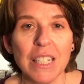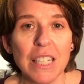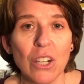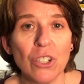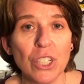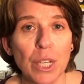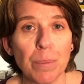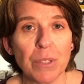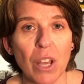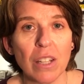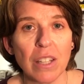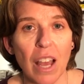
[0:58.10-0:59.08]
There are tips
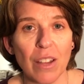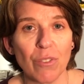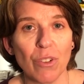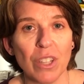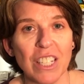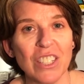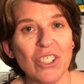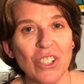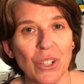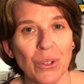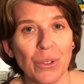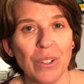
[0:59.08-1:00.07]
online for this
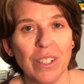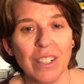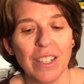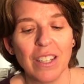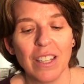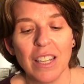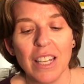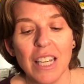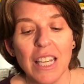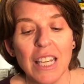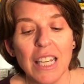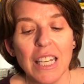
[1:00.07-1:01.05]
too.
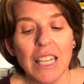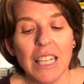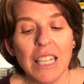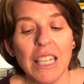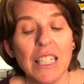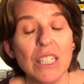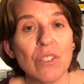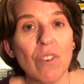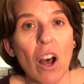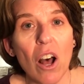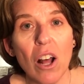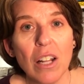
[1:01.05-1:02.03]
Kids of
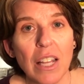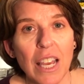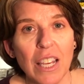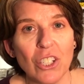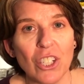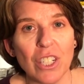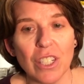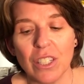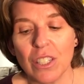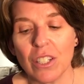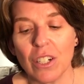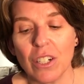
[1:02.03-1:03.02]
all
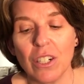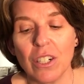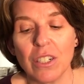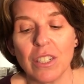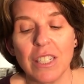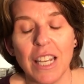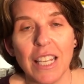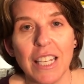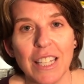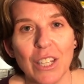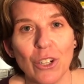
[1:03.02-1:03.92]
ages are taking